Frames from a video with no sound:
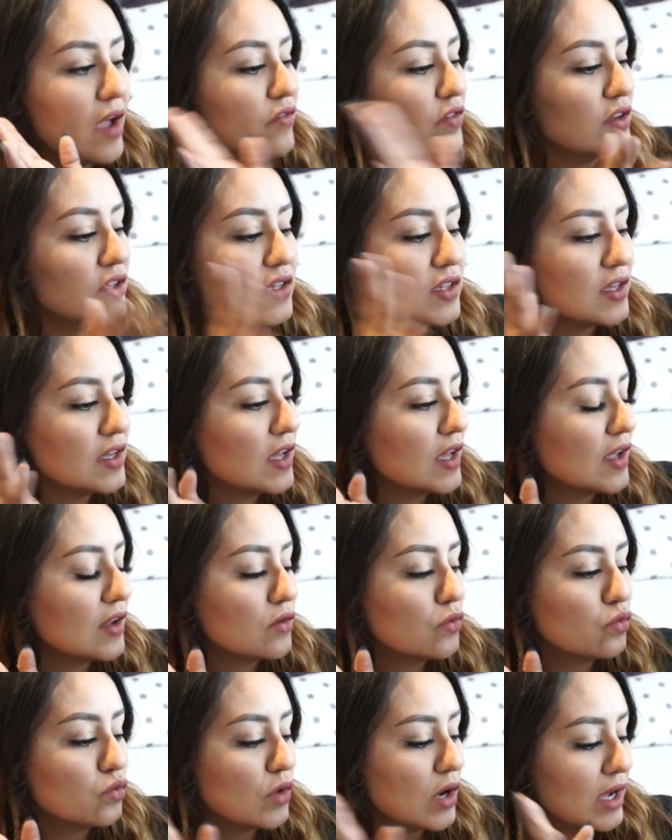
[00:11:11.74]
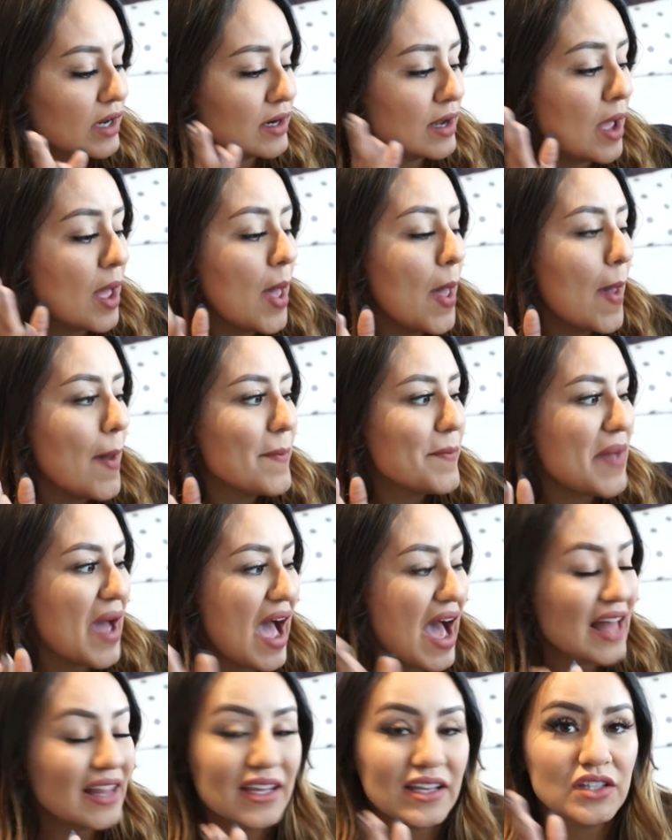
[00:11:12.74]
everything in one
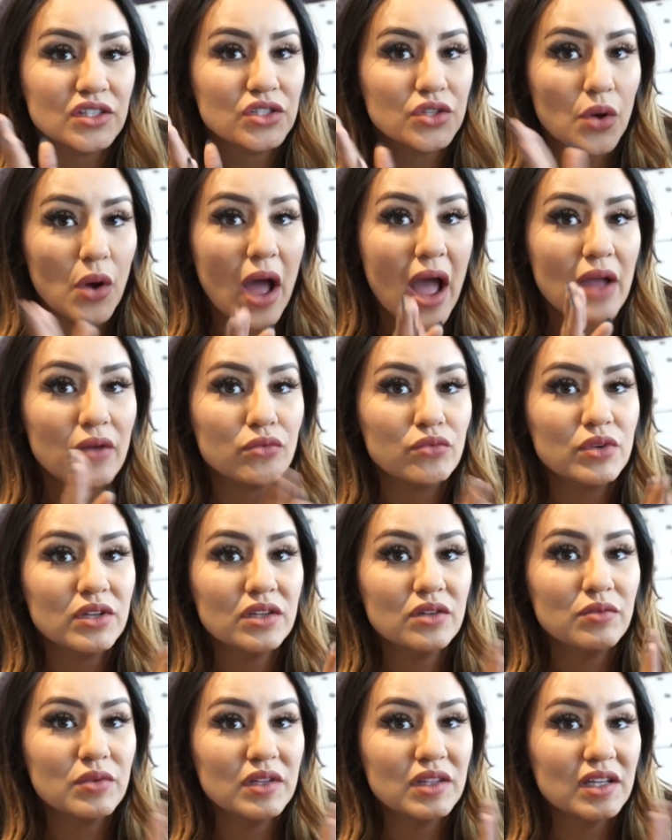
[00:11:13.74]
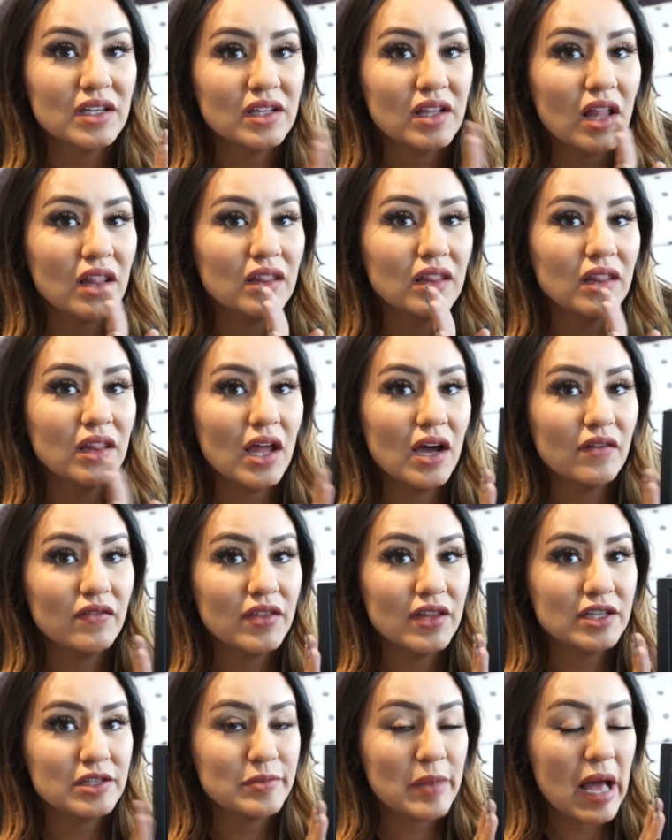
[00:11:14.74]
palette. So I really, really love
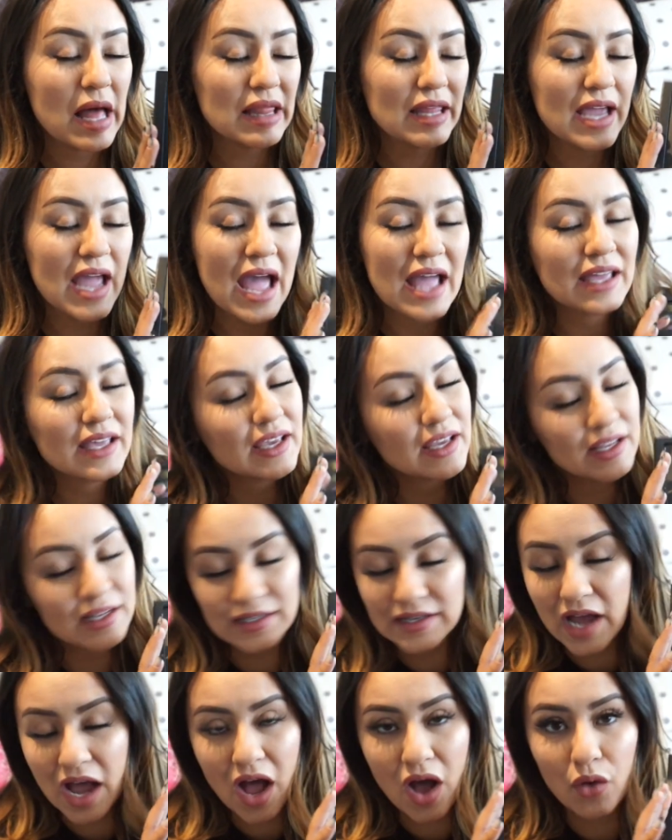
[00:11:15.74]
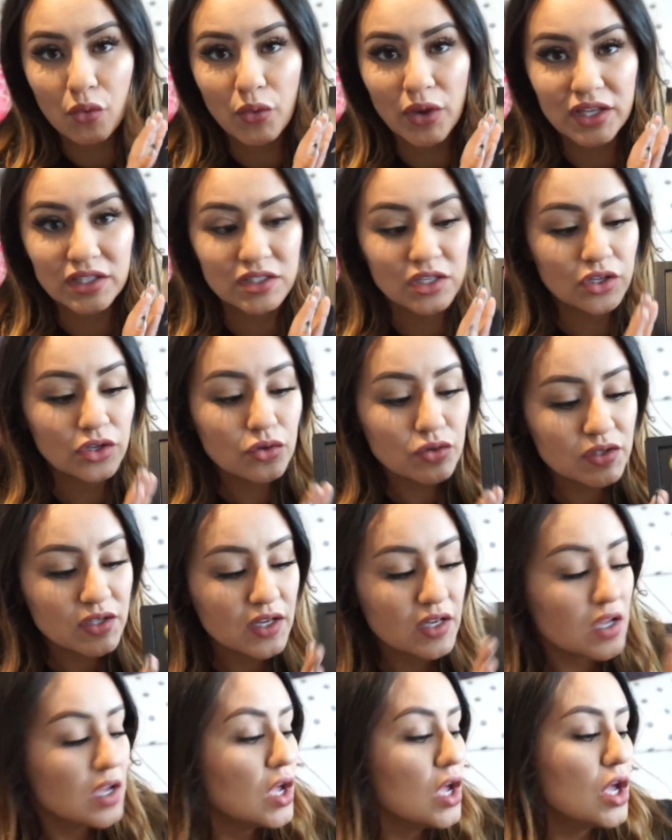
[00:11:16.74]
this palette. I cannot wait to use
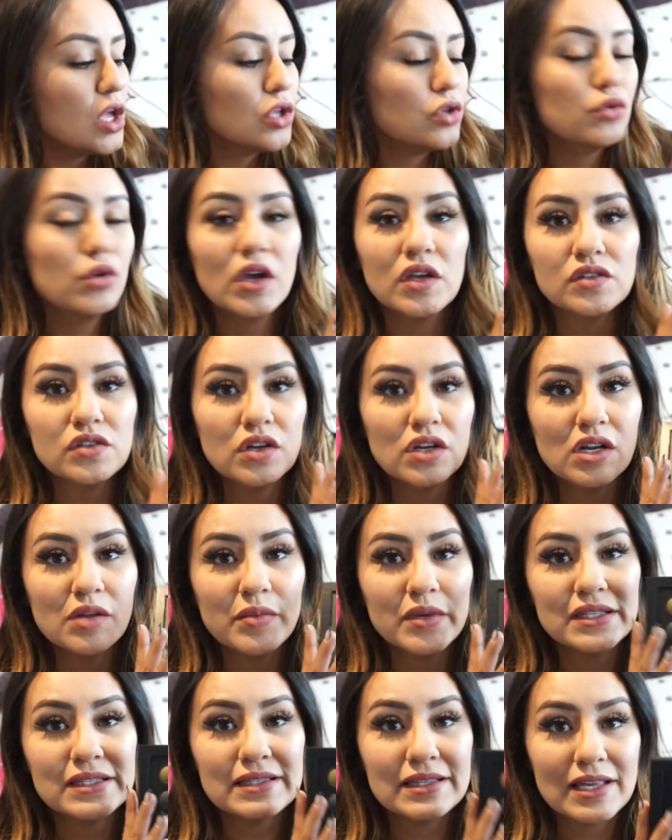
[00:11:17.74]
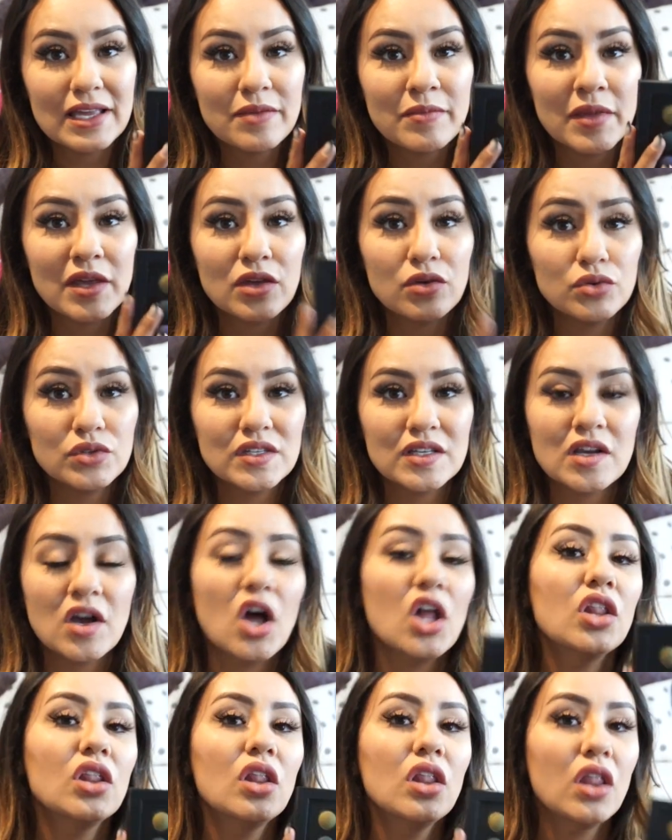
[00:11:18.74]
it. You guys are going to be seeing me using
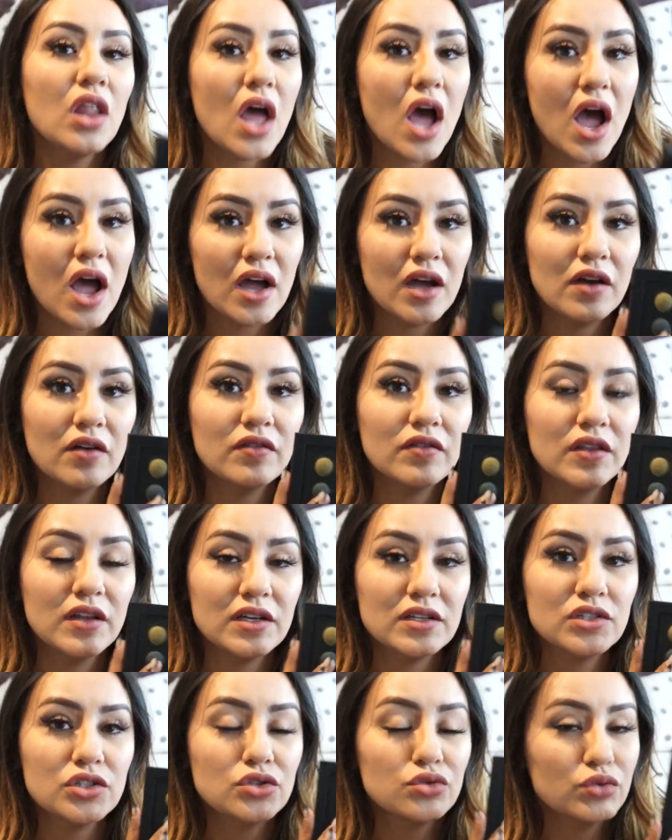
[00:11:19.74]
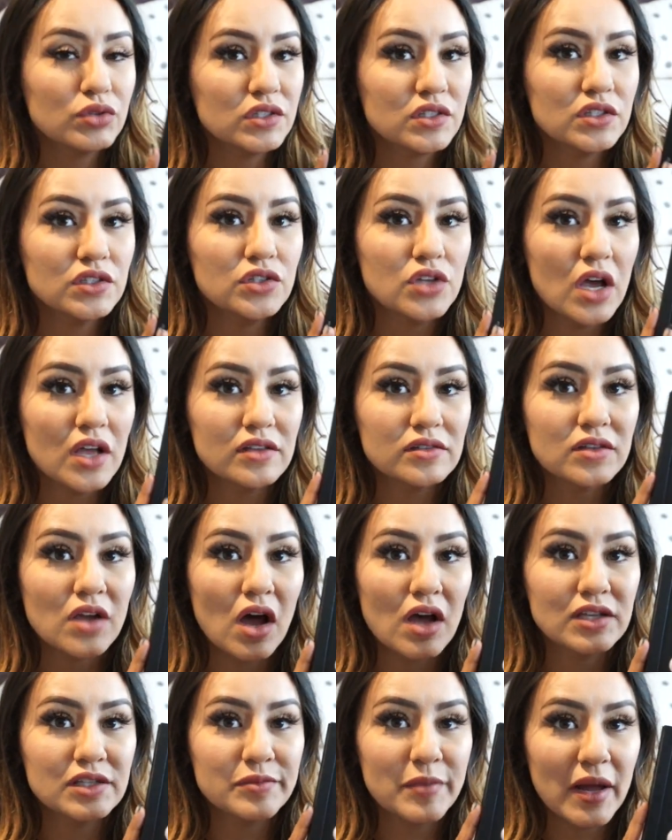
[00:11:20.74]
a lot of this Twisted Dolls
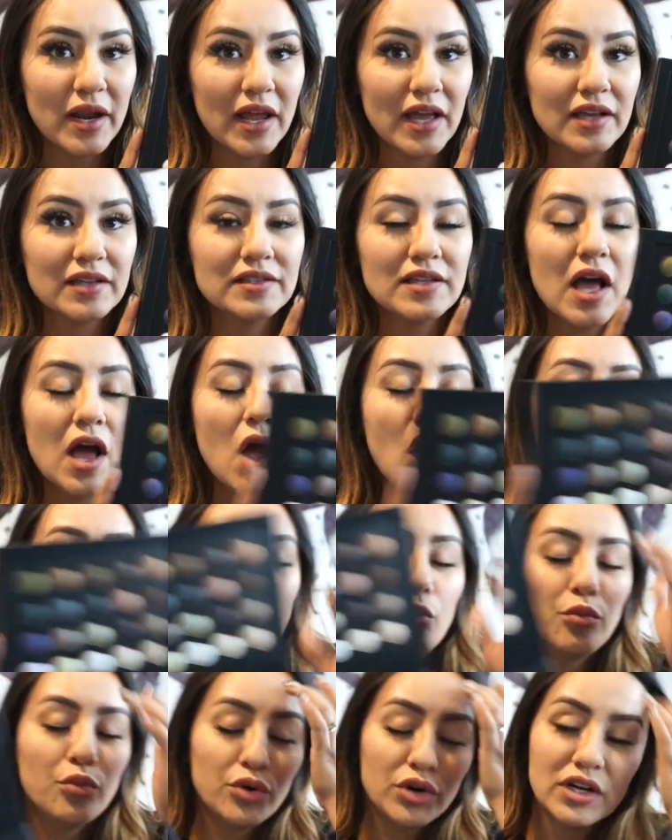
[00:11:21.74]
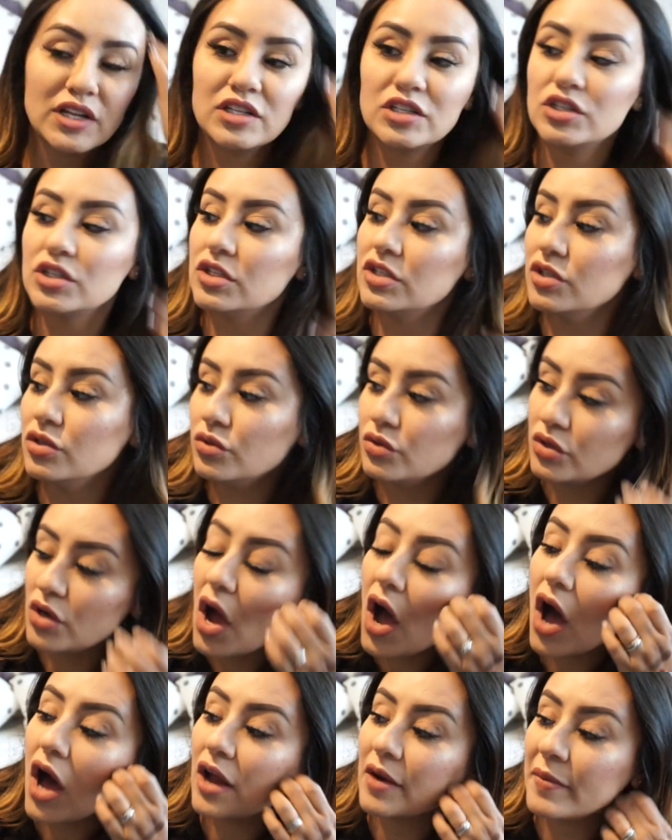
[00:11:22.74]
Cosmetics pretty soon
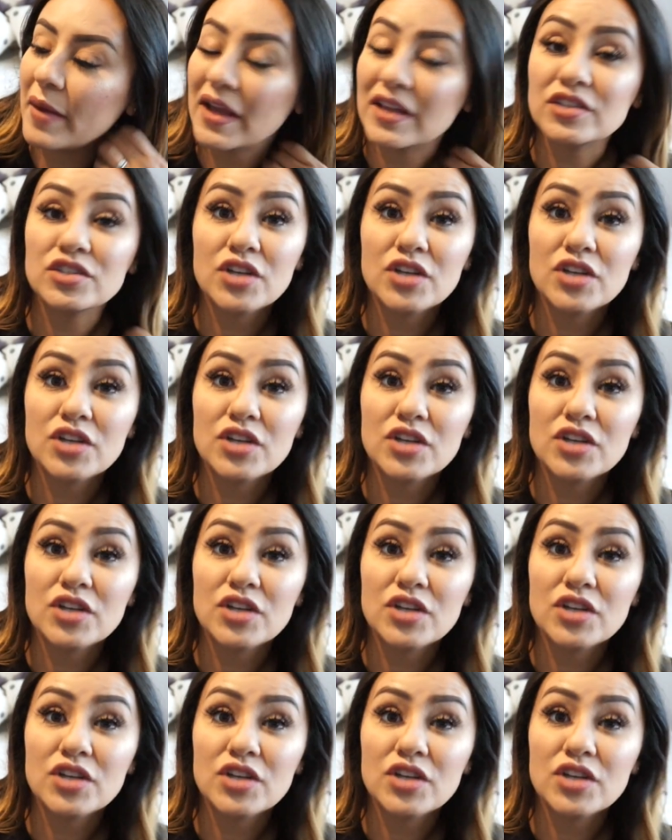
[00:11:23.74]
on my